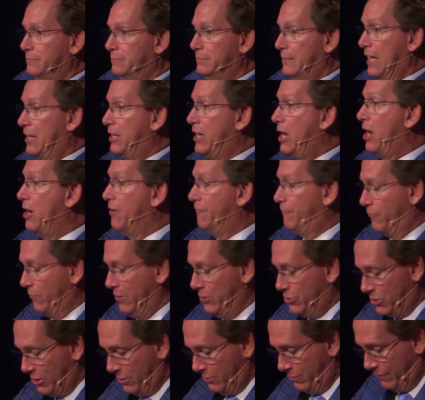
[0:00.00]
They cared for
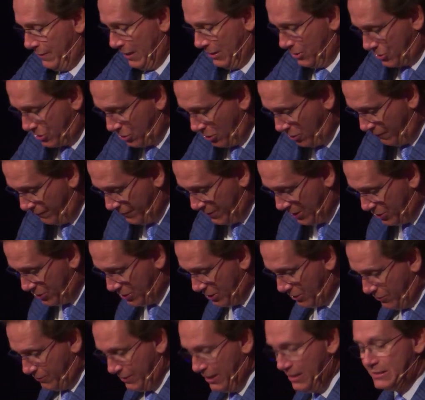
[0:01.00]
each other. They served each
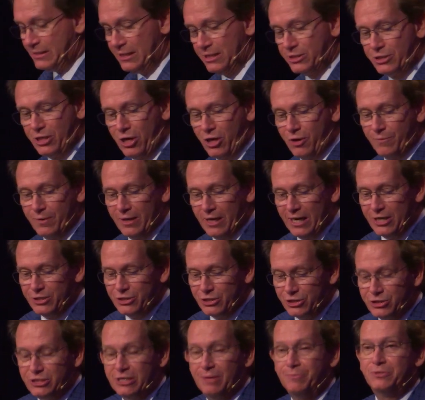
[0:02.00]
other. He says they're in
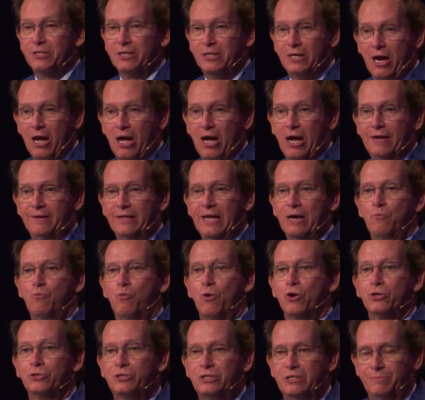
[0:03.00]
relationship to God. They
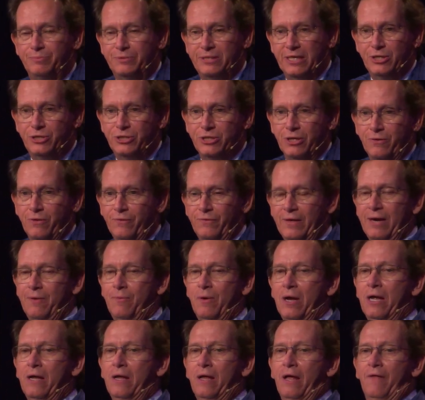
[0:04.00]
worshiped each other. They,
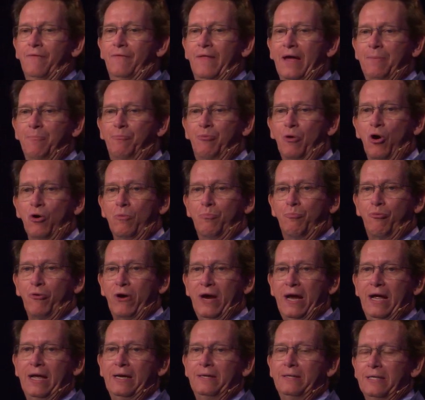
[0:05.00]
they broke
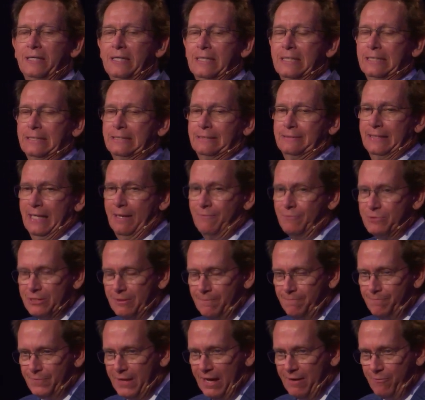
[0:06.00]
bread. That was
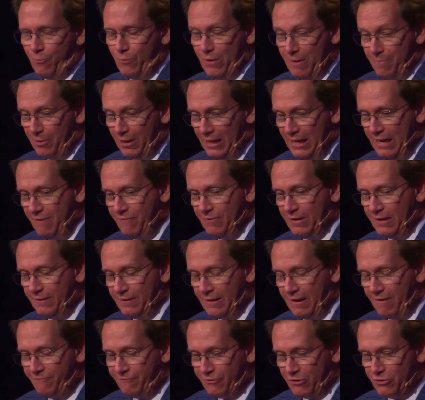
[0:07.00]
a, they, we believe
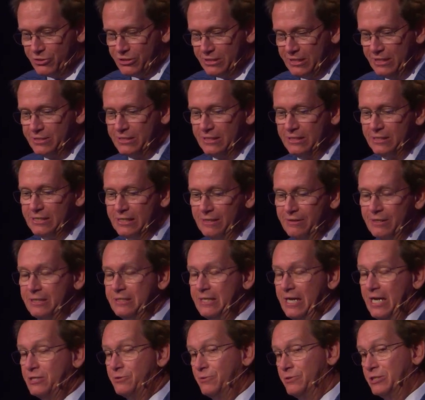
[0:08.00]
that first instance in the
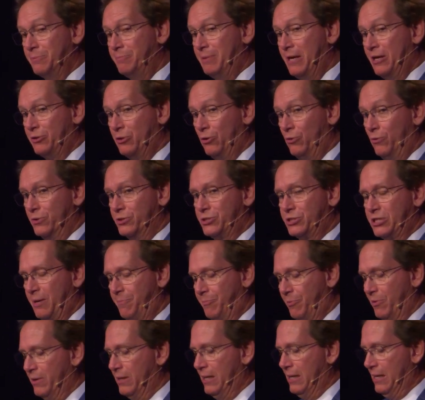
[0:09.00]
text was about the Lord's
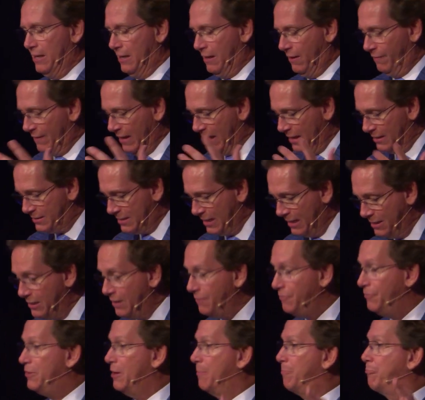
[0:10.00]
Supper. They
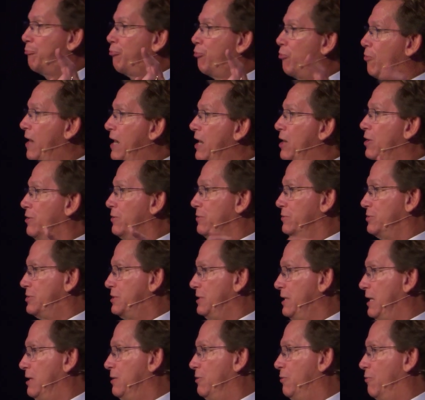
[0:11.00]
attended the
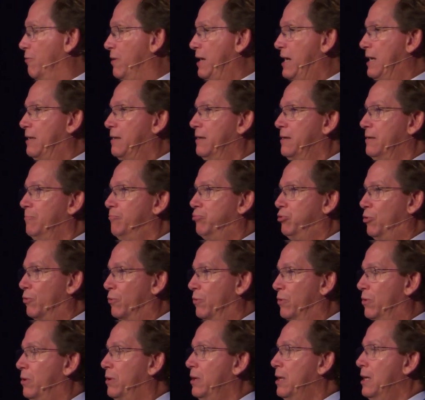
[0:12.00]
prayers in Greek,
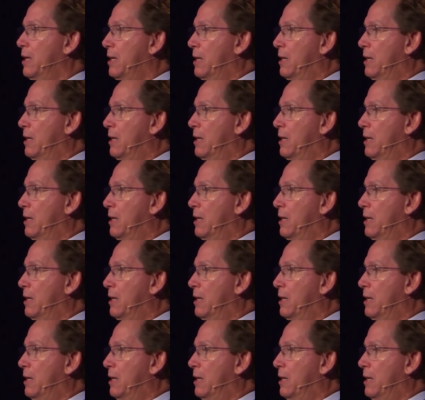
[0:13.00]
plural.